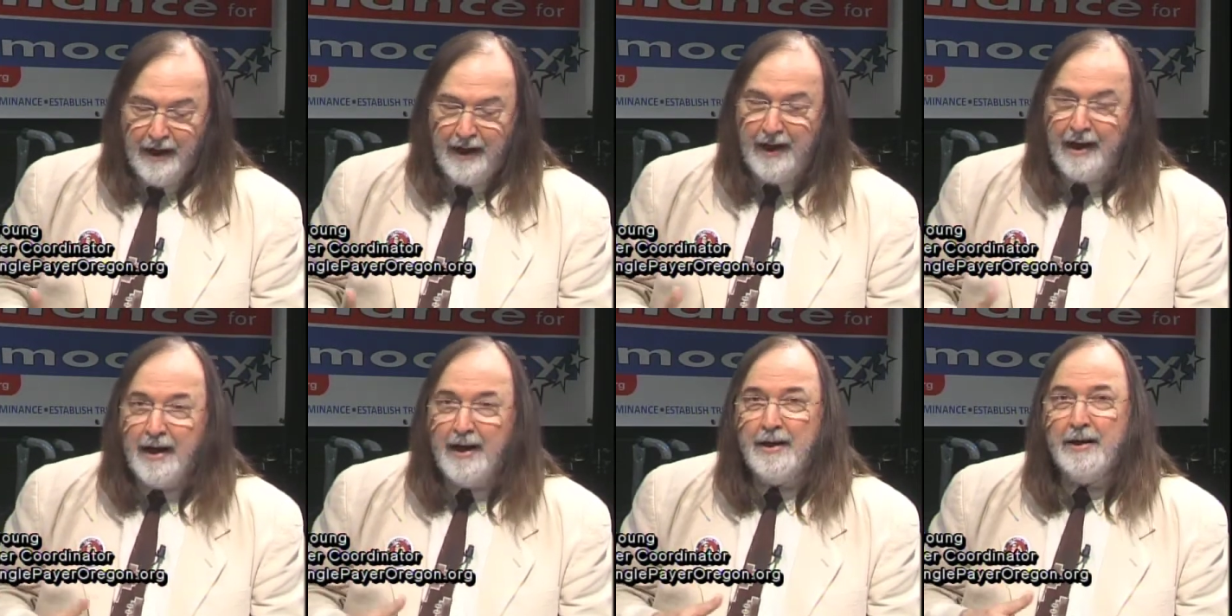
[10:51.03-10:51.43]

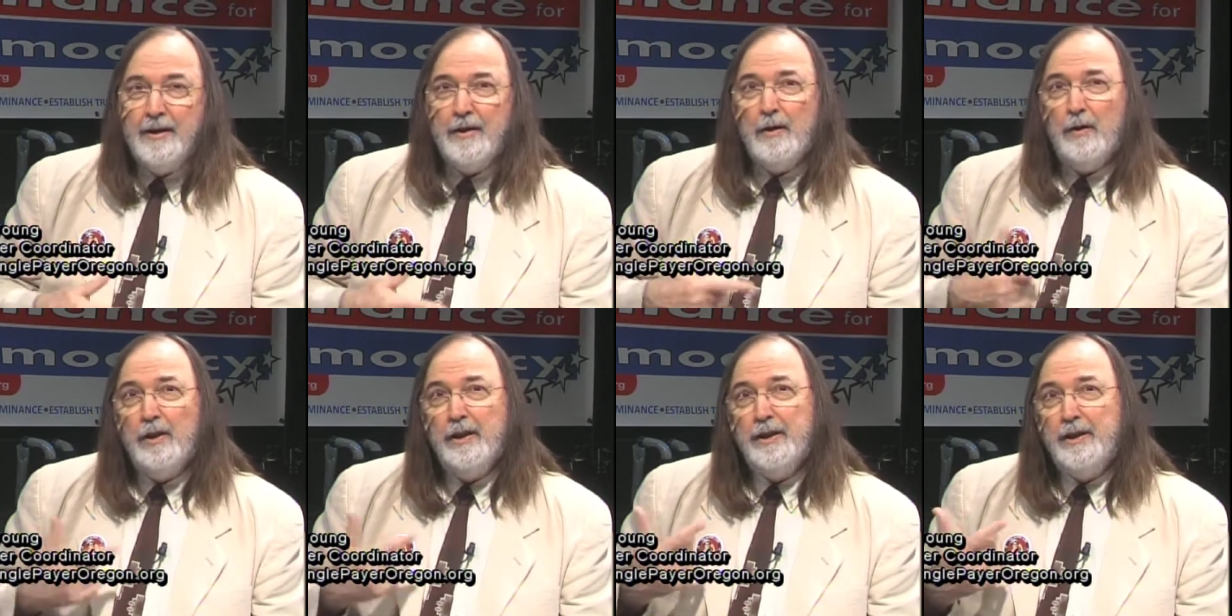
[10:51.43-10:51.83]
and
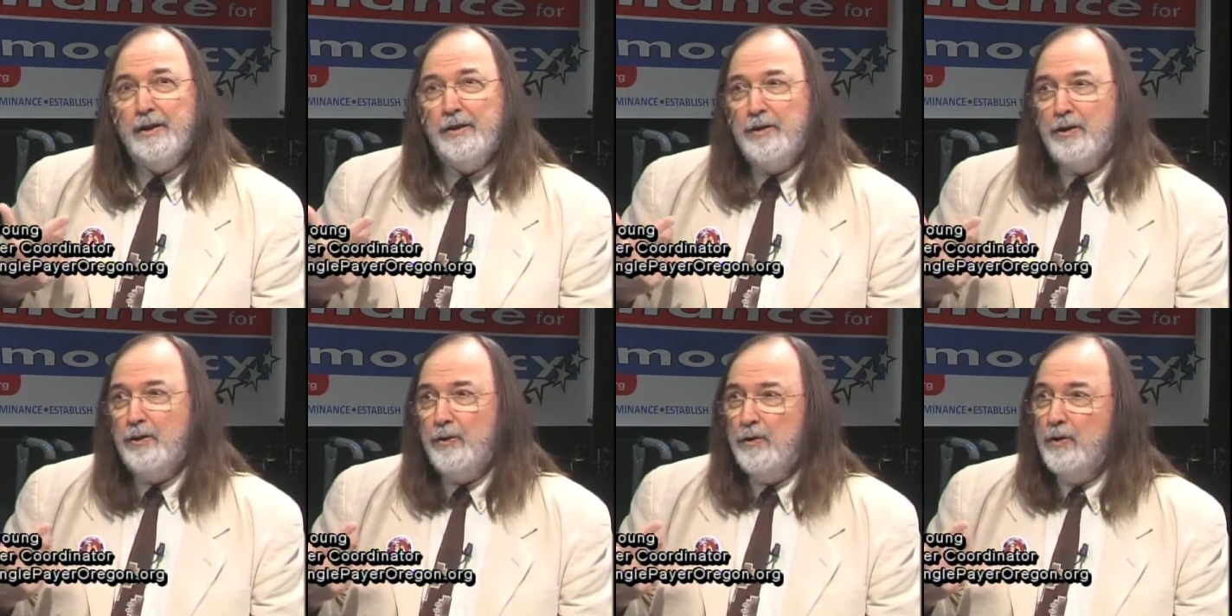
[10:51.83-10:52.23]
it'll lead
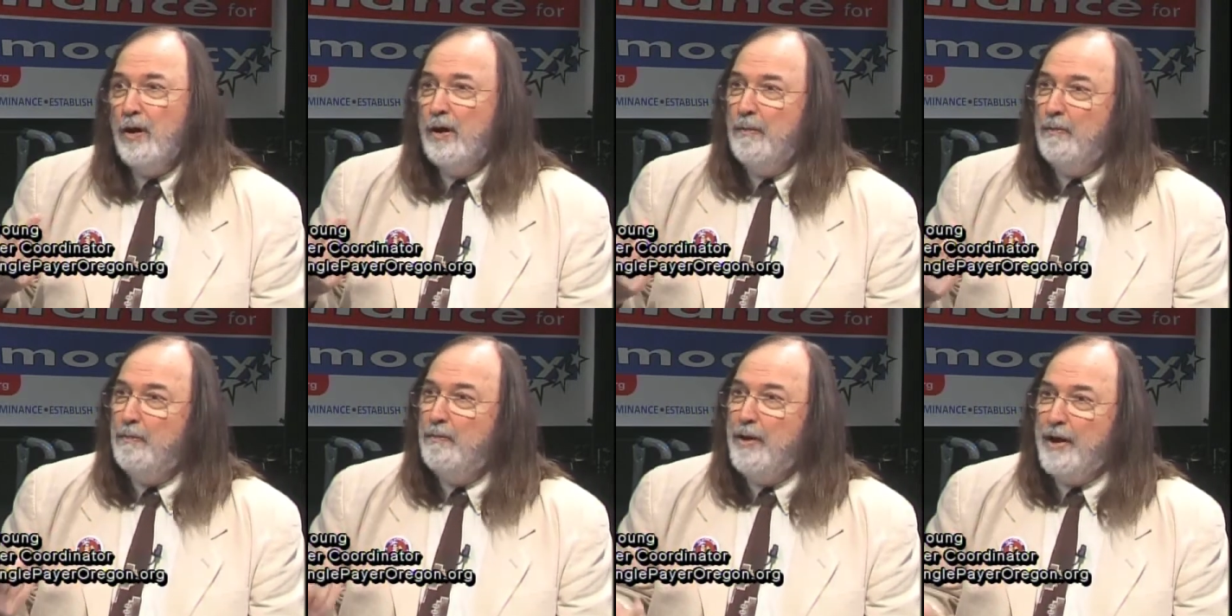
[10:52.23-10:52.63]
to
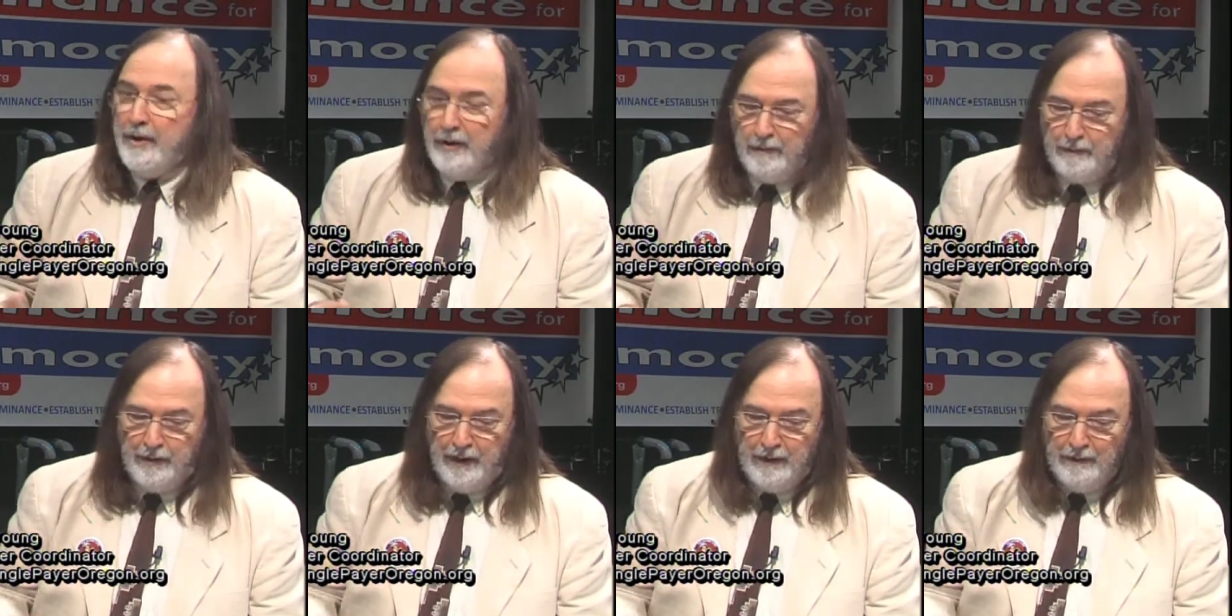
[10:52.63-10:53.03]

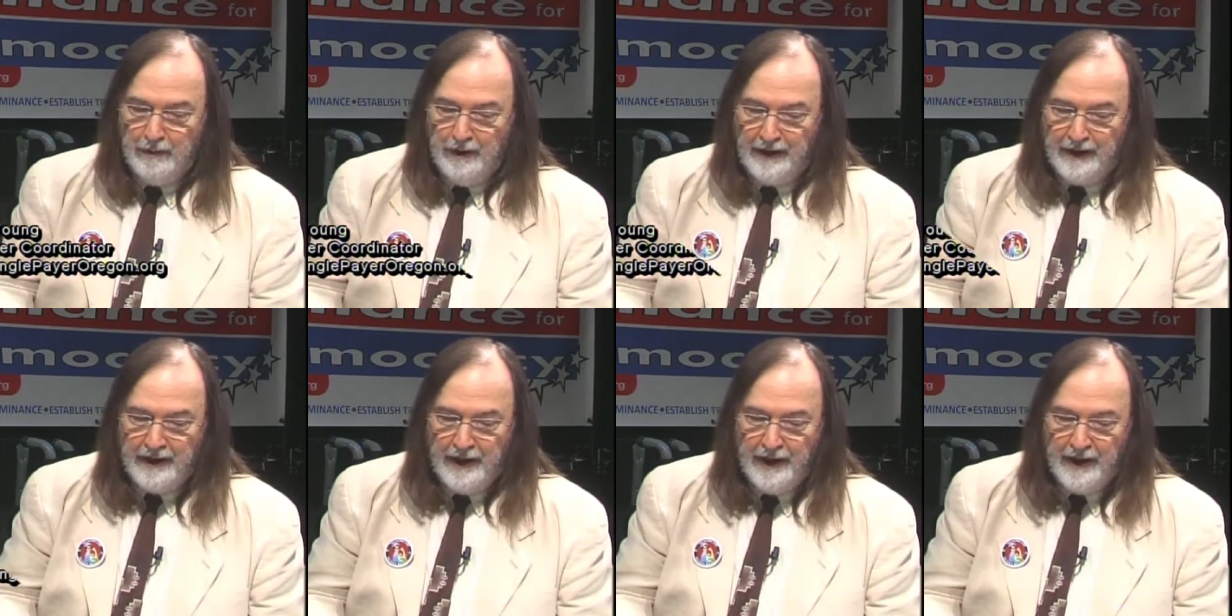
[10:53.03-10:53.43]
better
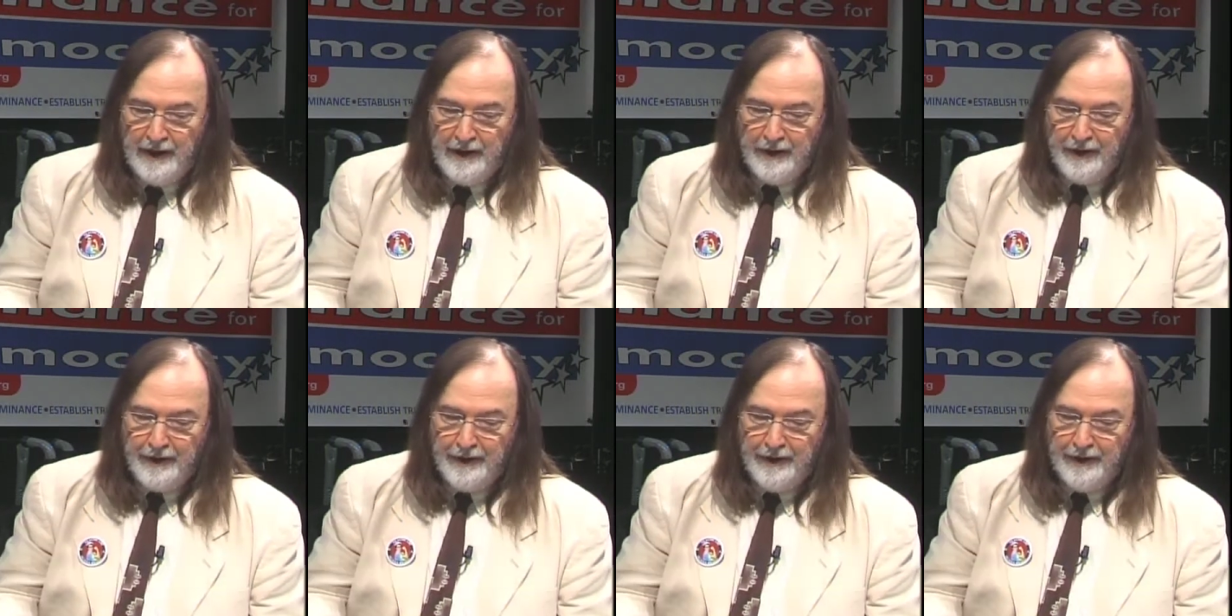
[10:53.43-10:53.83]
public
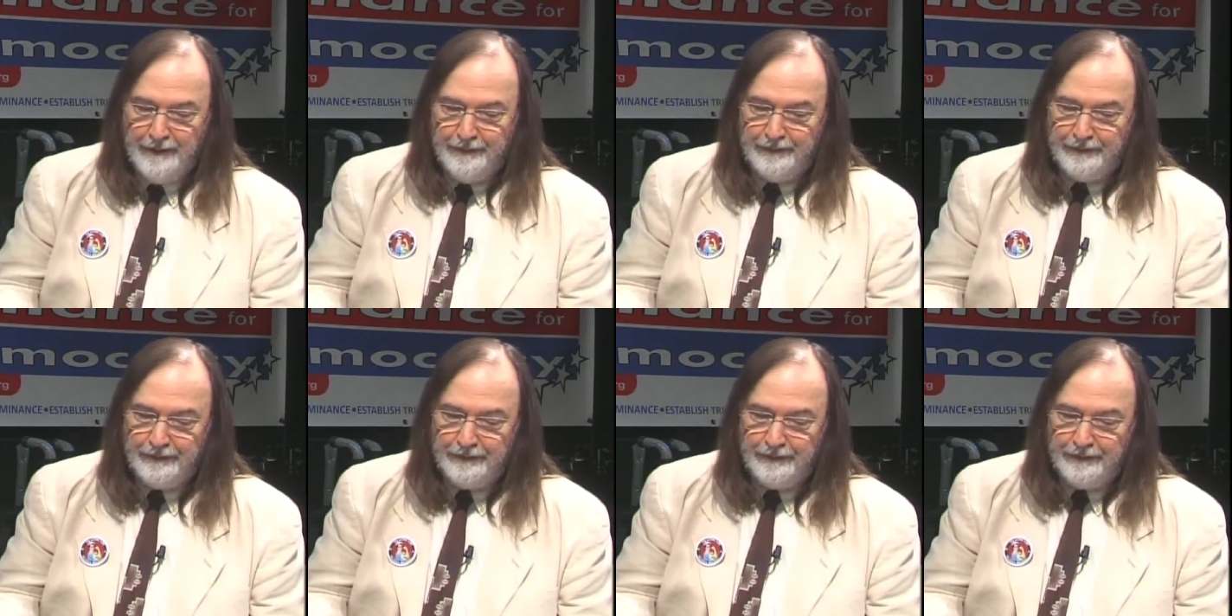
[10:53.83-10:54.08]
health.